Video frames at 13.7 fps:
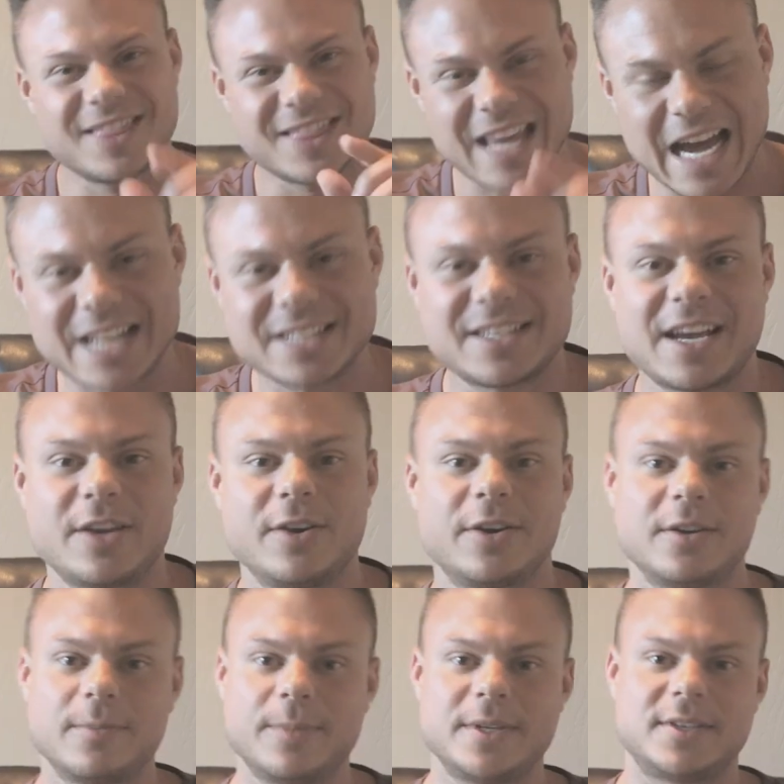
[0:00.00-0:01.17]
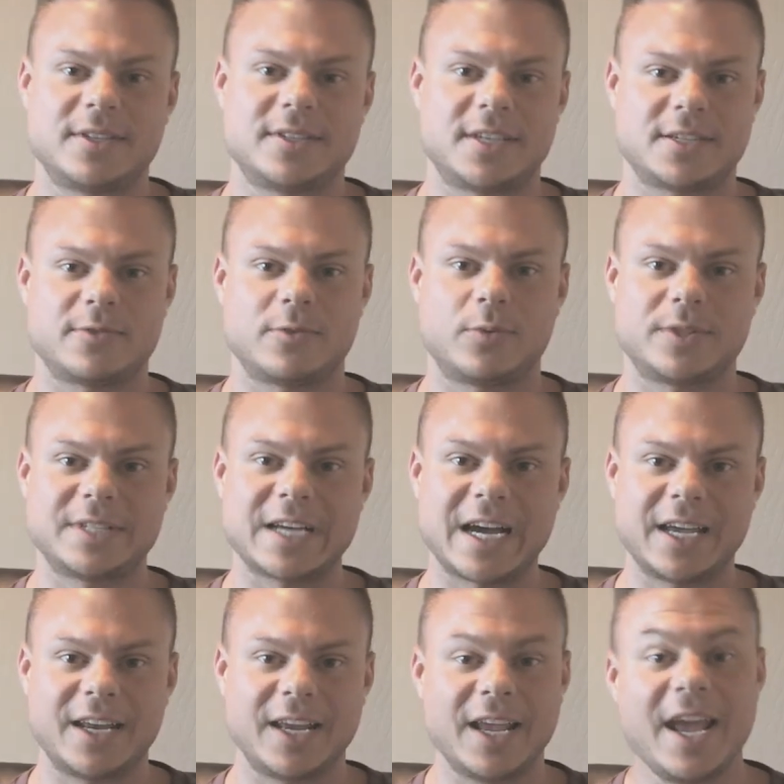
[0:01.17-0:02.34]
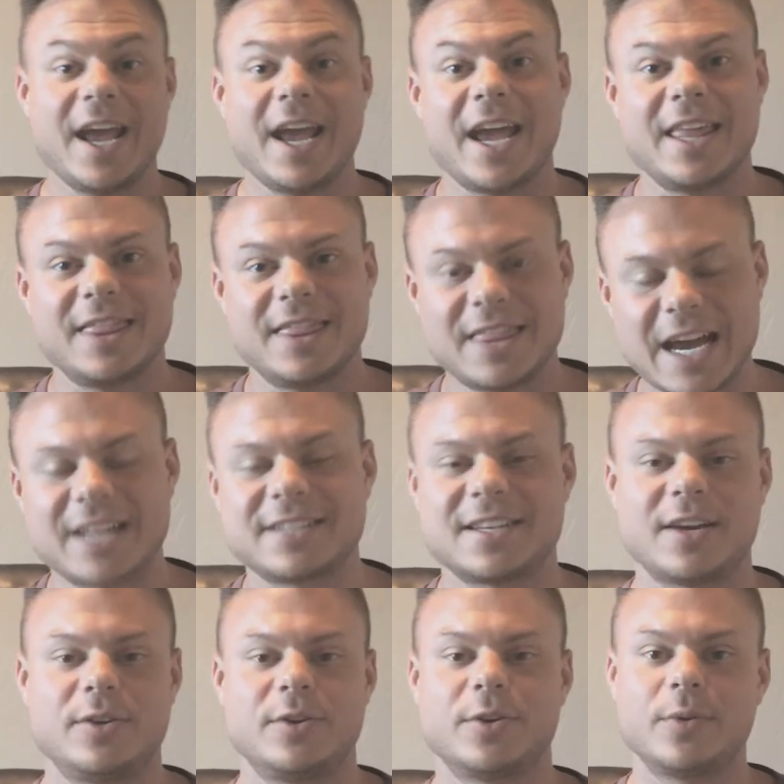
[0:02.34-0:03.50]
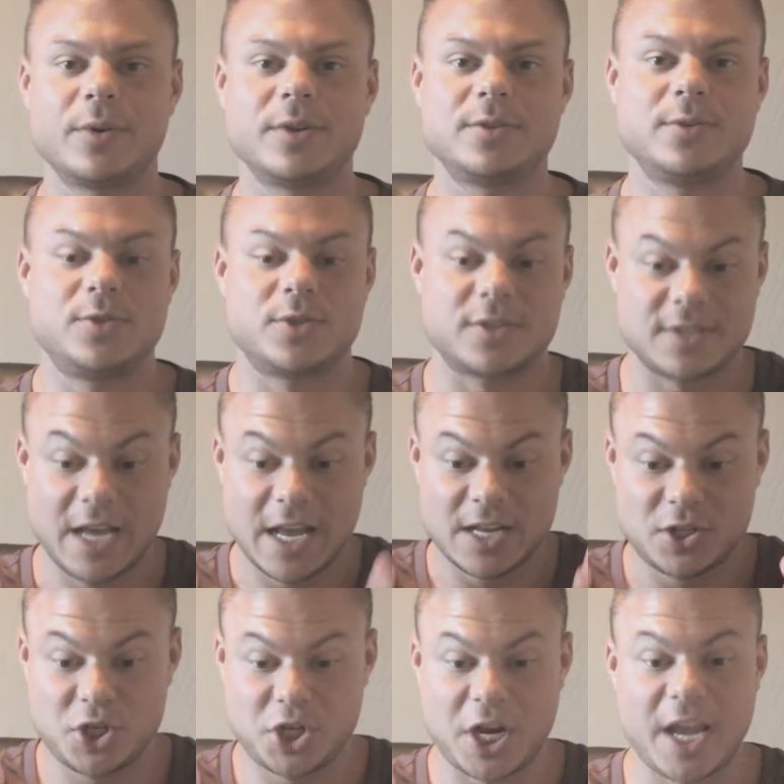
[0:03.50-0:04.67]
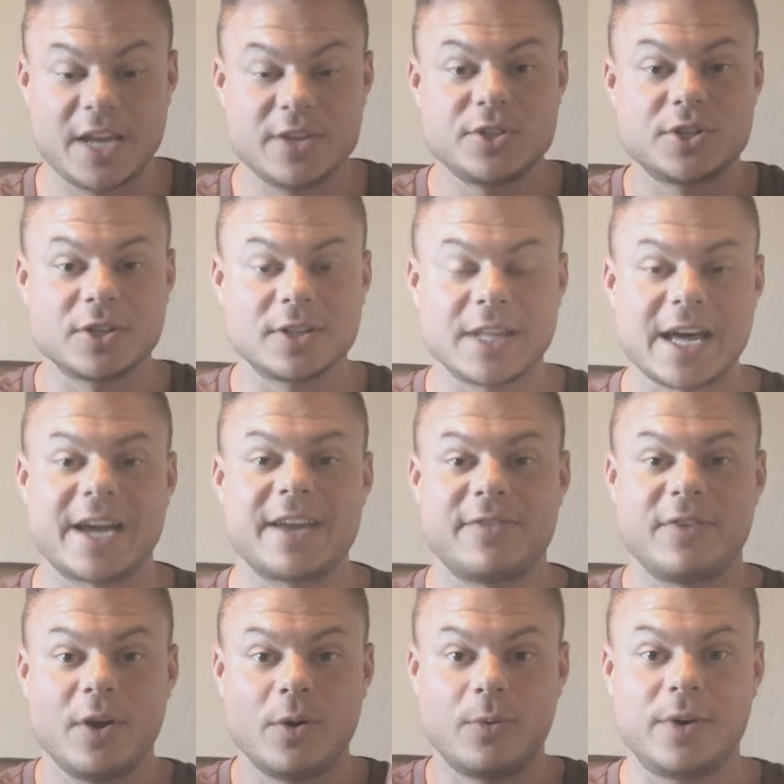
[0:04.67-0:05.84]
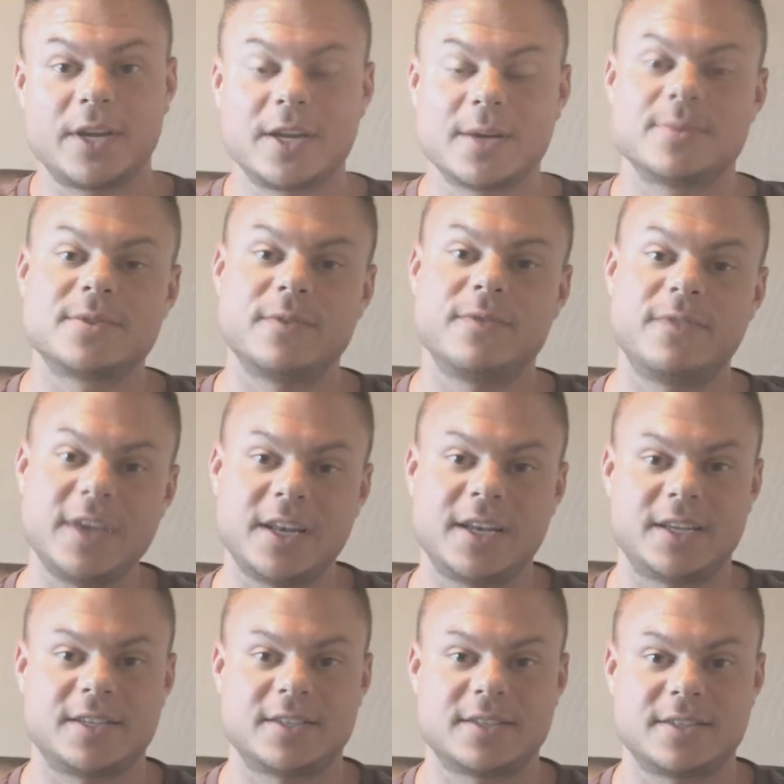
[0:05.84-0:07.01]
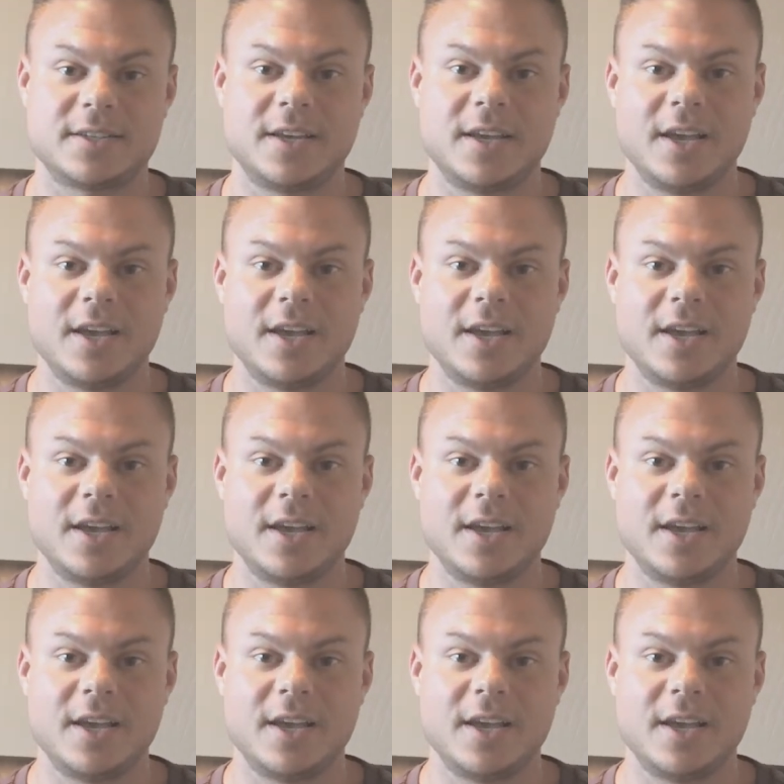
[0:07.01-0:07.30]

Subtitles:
That's how you're going to be successful with dieting. And that's how you're going to just change your life when it comes to fitness.